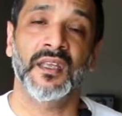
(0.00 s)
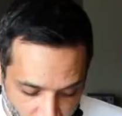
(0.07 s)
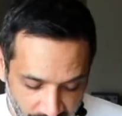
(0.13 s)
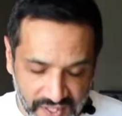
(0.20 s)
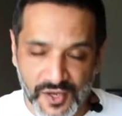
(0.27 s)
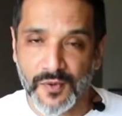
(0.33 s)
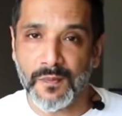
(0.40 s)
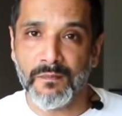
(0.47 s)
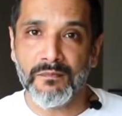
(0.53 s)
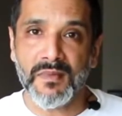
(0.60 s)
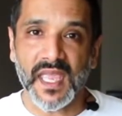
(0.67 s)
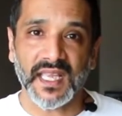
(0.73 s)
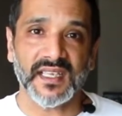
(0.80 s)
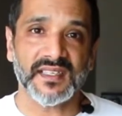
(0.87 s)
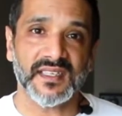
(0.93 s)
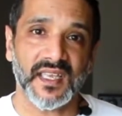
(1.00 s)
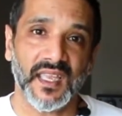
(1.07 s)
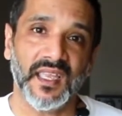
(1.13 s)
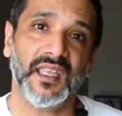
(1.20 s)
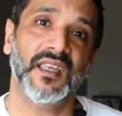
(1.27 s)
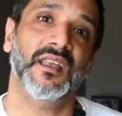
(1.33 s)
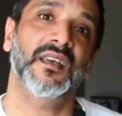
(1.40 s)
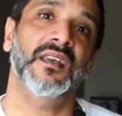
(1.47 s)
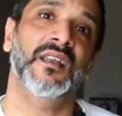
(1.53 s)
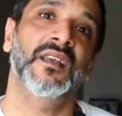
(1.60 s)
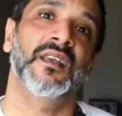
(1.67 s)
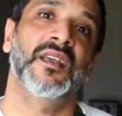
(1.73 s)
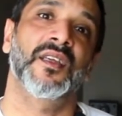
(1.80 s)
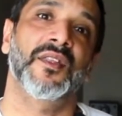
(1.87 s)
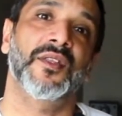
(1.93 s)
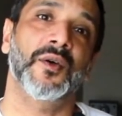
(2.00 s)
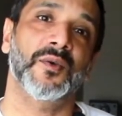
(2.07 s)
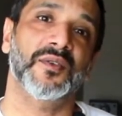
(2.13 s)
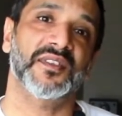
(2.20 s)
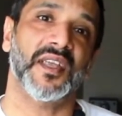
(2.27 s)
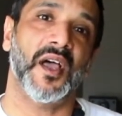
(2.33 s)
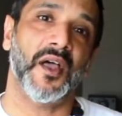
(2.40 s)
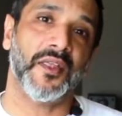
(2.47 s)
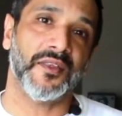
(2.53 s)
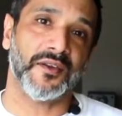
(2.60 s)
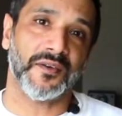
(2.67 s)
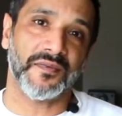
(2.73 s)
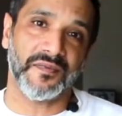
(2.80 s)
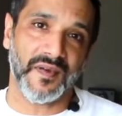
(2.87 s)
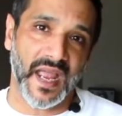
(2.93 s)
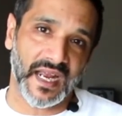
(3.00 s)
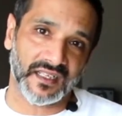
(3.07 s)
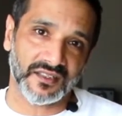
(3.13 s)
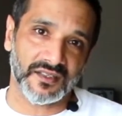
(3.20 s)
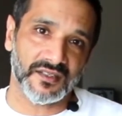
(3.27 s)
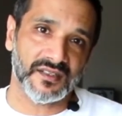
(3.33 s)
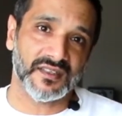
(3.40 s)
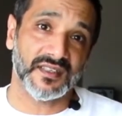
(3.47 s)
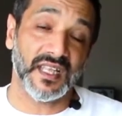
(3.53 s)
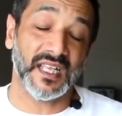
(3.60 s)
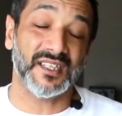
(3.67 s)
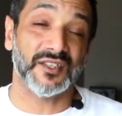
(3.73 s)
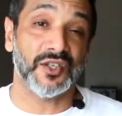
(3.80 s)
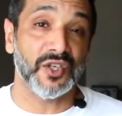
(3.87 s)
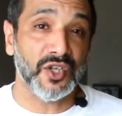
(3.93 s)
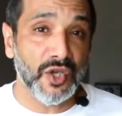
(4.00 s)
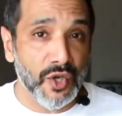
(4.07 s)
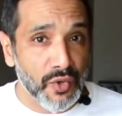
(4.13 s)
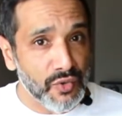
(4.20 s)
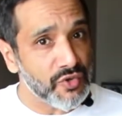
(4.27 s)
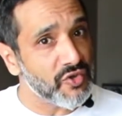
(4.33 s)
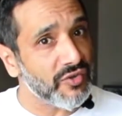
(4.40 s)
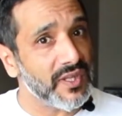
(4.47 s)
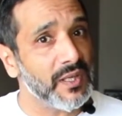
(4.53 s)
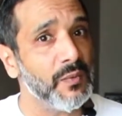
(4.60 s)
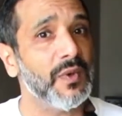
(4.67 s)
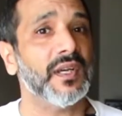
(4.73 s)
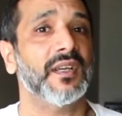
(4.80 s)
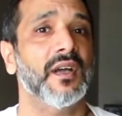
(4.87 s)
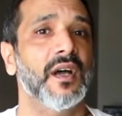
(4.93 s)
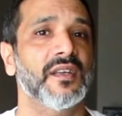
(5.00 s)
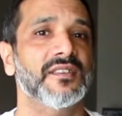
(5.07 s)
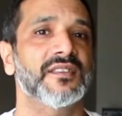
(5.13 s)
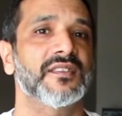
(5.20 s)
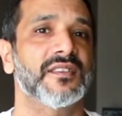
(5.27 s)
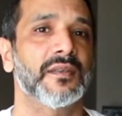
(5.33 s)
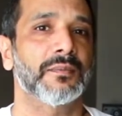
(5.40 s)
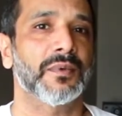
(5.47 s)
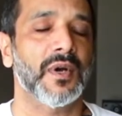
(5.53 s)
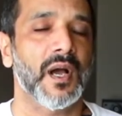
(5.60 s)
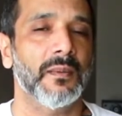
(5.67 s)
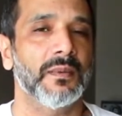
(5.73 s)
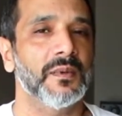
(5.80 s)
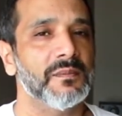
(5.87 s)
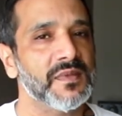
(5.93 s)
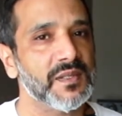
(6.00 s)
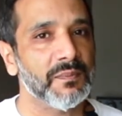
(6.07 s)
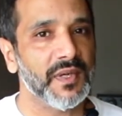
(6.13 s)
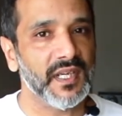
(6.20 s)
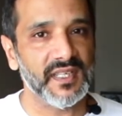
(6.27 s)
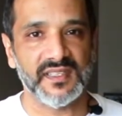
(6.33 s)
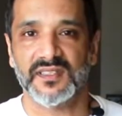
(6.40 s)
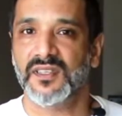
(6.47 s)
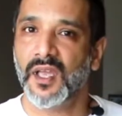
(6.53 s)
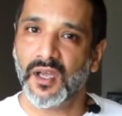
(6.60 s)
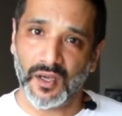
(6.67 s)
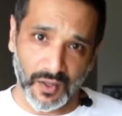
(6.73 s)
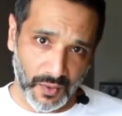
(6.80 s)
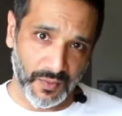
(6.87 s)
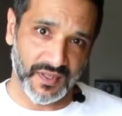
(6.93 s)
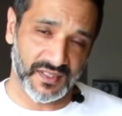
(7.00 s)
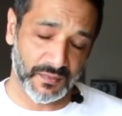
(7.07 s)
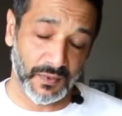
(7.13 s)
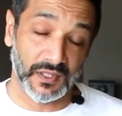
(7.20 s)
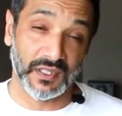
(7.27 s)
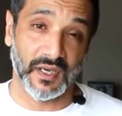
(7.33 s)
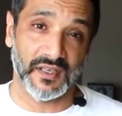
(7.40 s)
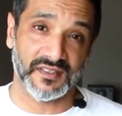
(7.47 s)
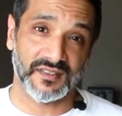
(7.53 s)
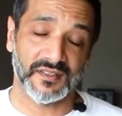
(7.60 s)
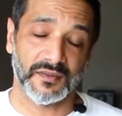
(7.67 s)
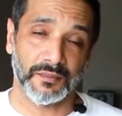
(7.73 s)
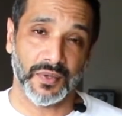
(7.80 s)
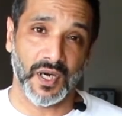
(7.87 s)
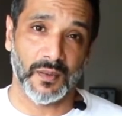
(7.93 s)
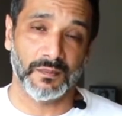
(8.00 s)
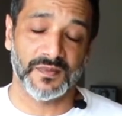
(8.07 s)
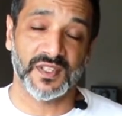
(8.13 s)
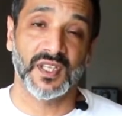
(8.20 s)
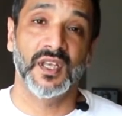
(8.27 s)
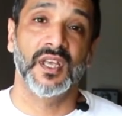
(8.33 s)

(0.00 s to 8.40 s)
When you mix in those other factors, that's usually what causes the problems, but it's not always what causes the problems.